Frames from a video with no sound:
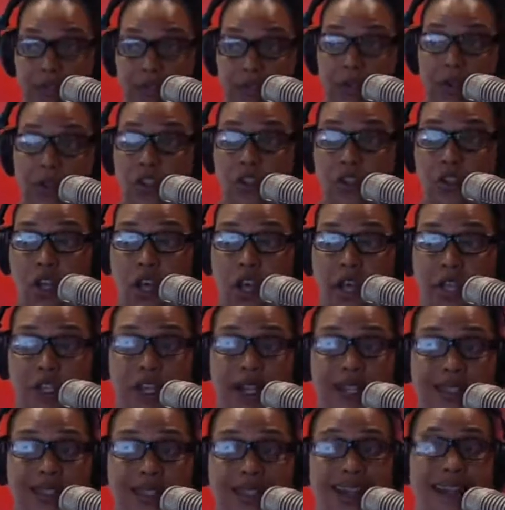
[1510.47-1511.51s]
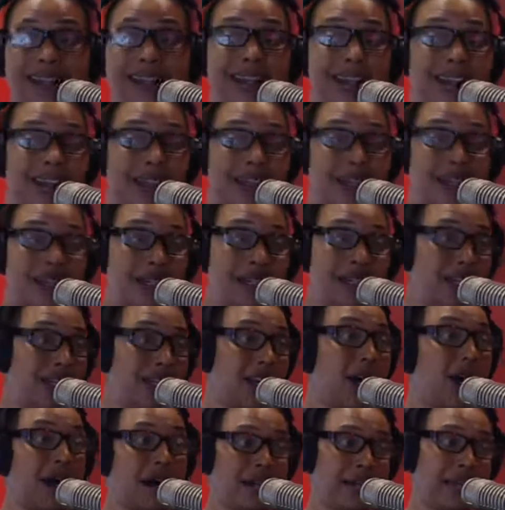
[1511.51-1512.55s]
So it's not just good
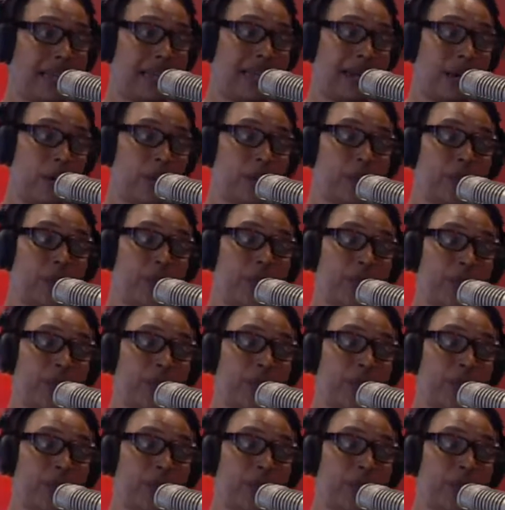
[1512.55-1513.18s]
talk now.